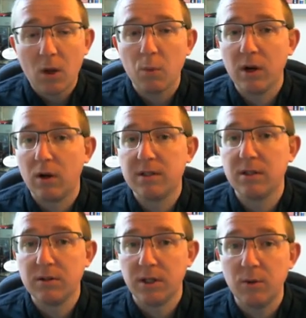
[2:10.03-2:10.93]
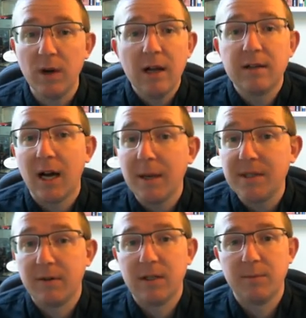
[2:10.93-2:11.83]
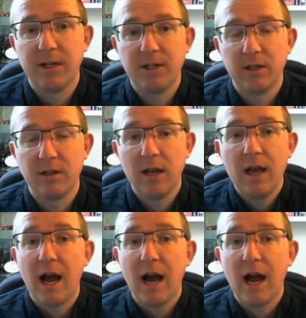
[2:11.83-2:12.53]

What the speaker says: We also do time series prediction.